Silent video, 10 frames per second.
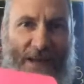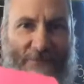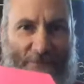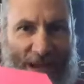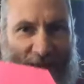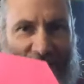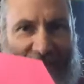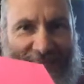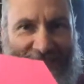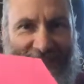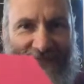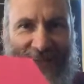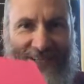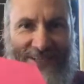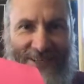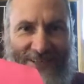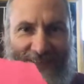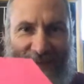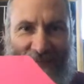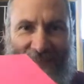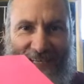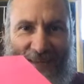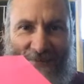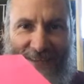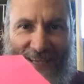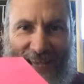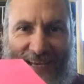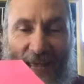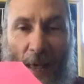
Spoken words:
I don't imagine you can remember the name of it yet.